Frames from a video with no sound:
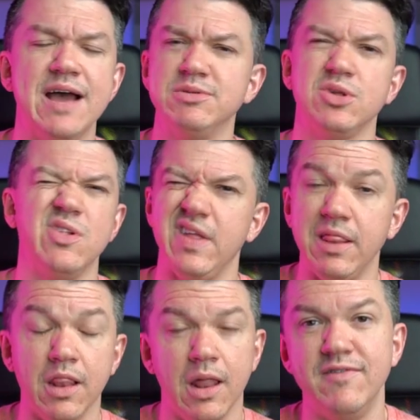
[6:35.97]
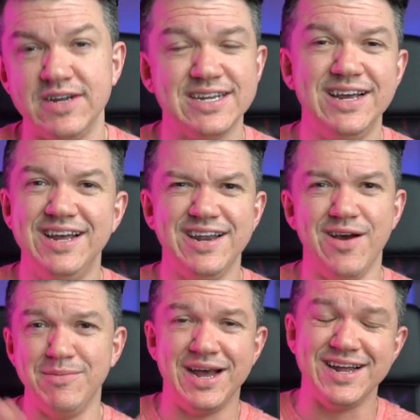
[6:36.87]
I absolutely love it.
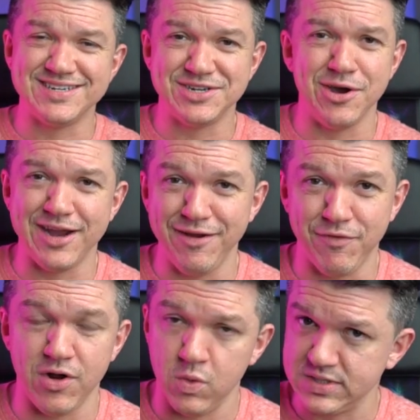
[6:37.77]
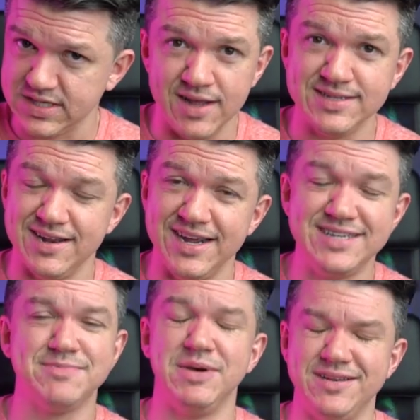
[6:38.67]
Now, I'm not talking for all
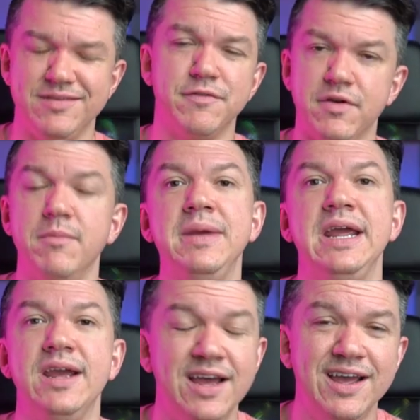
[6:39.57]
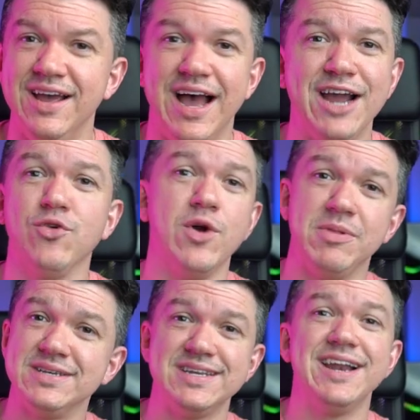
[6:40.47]
Wisconsinites, but for me, I grew
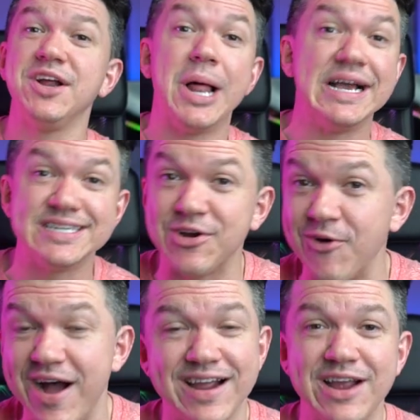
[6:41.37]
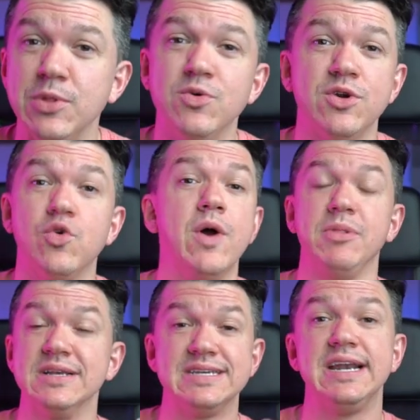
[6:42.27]
up listening to classic rock. I grew
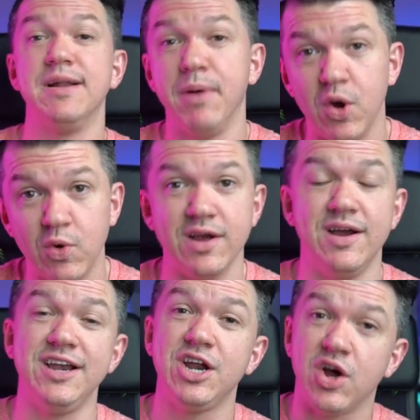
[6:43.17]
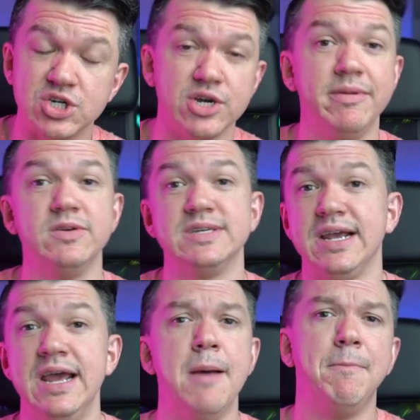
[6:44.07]
up listening to polka and country
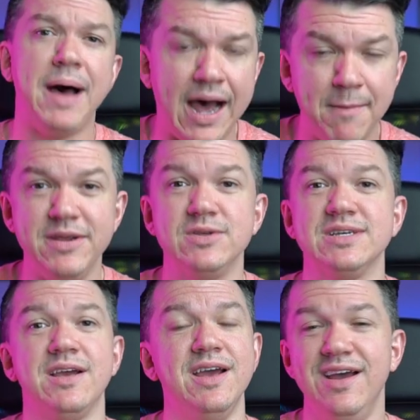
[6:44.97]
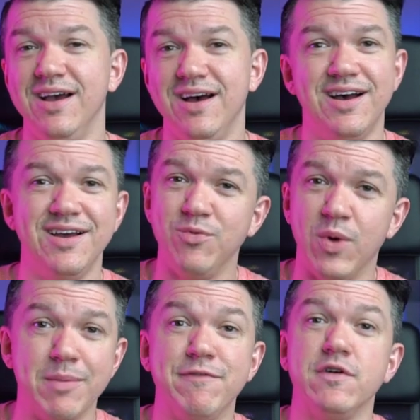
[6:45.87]
music, pop music. Uh,
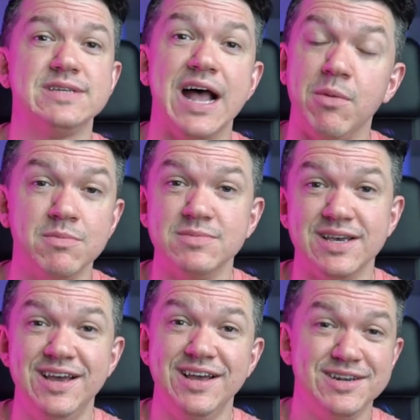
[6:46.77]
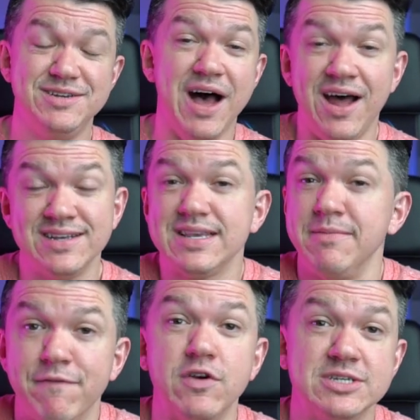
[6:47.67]
one of my first albums,
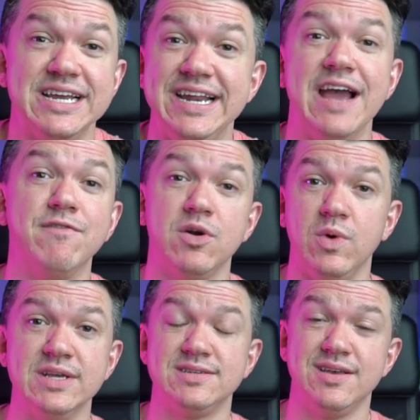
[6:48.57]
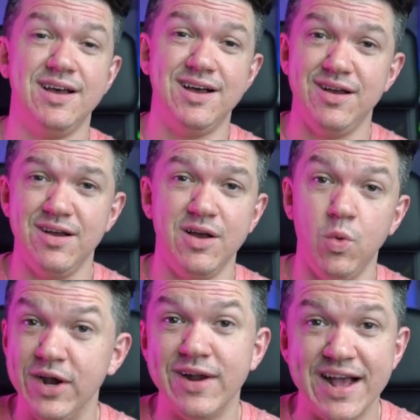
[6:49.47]
honestly, my first C D ever was uh, a
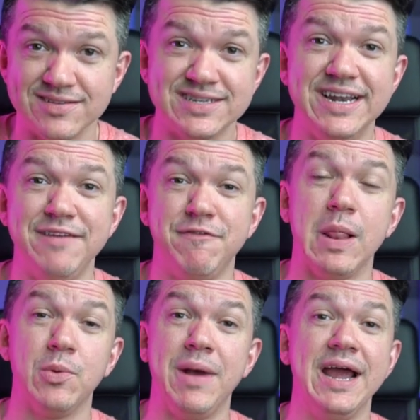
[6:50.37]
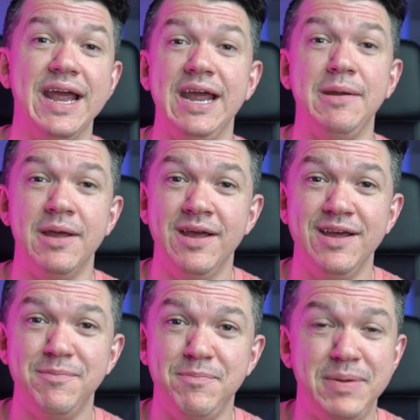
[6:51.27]
Weird Al C D followed by a
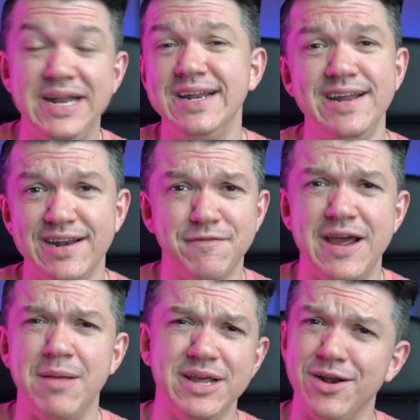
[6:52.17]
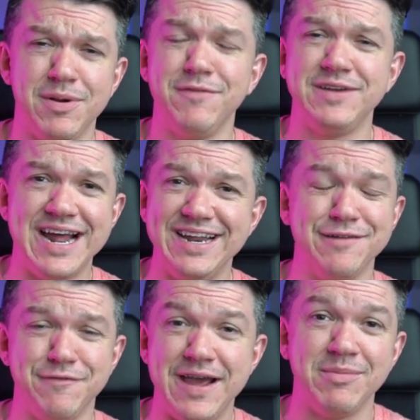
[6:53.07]
P. Diddy and the Family, or Puff Daddy
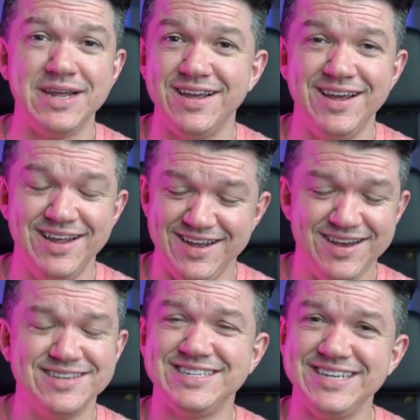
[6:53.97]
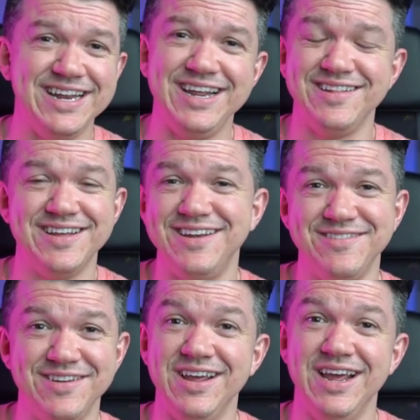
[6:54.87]
and the Family uh, C D, and
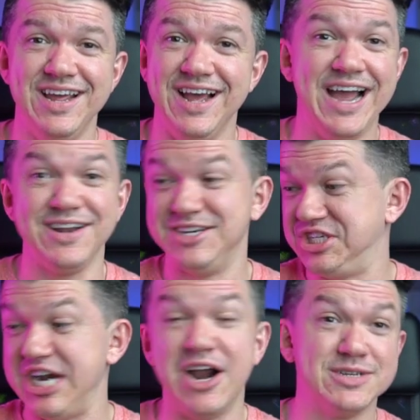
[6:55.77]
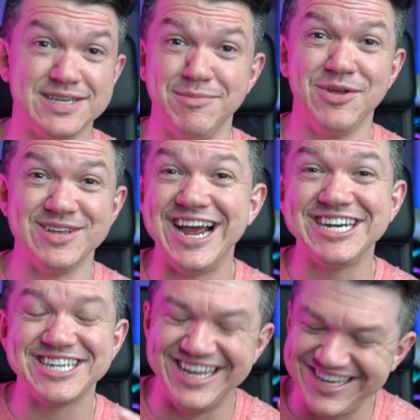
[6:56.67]
then I could share some of those. I
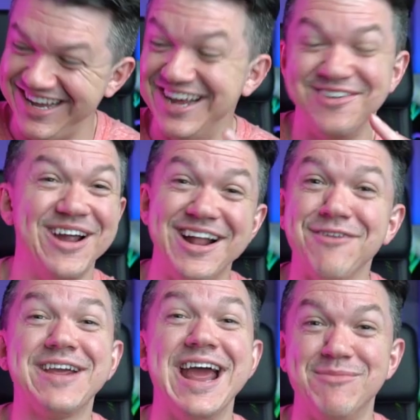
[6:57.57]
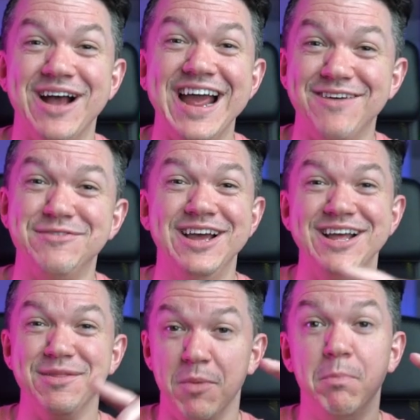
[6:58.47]
actually, right off camera, I have
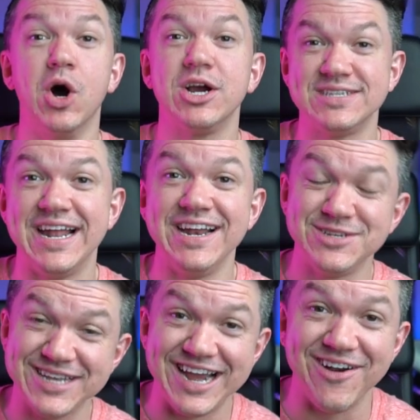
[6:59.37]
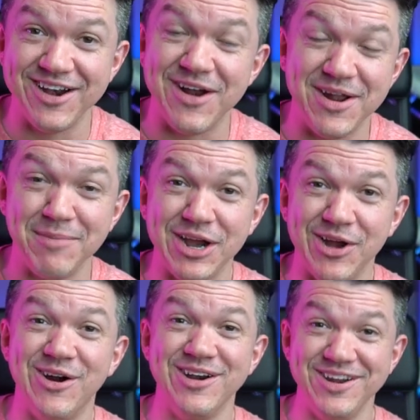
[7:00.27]
the books that I used to carry around in my car.